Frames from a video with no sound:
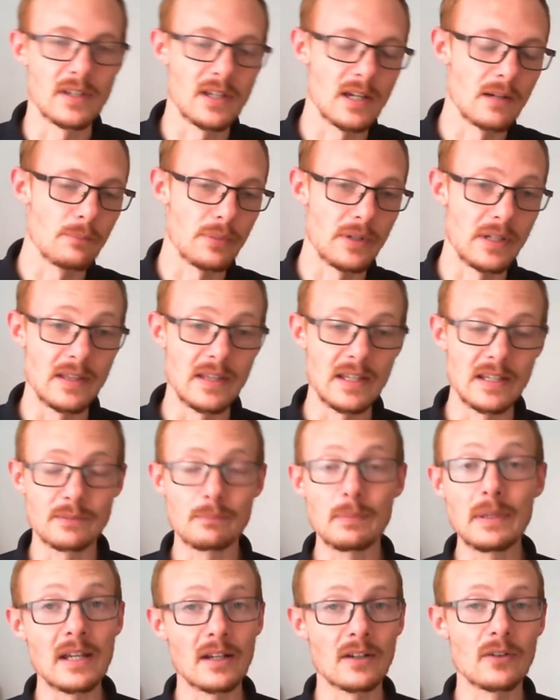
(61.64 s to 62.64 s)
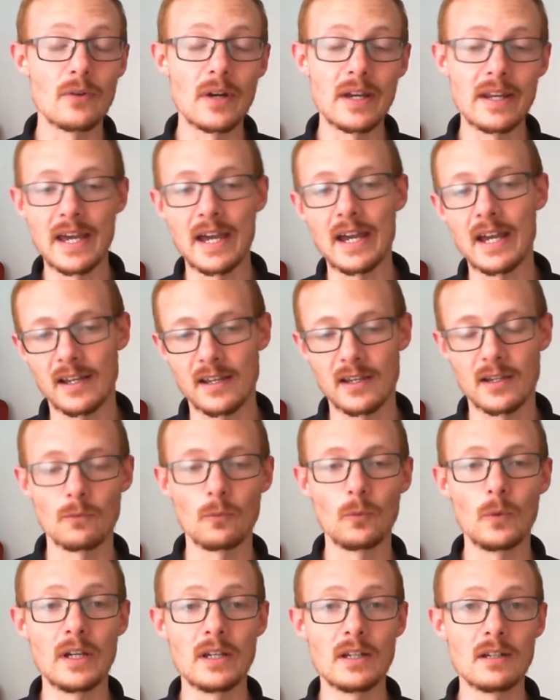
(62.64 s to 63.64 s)
the company, there's been a great hack
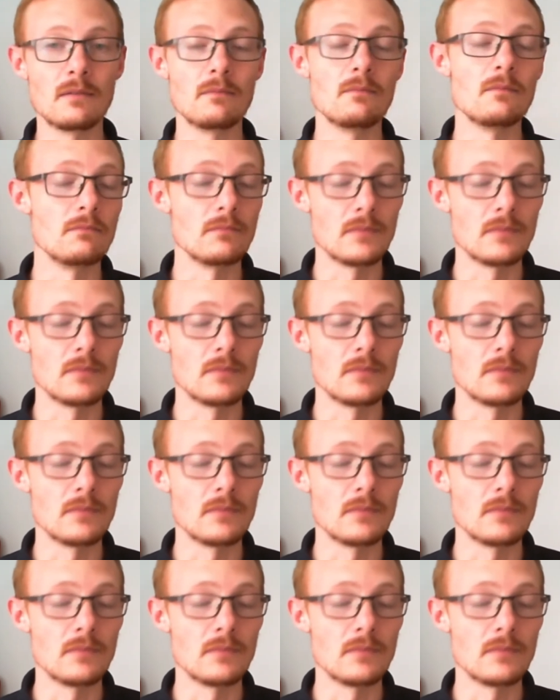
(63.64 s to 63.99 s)
where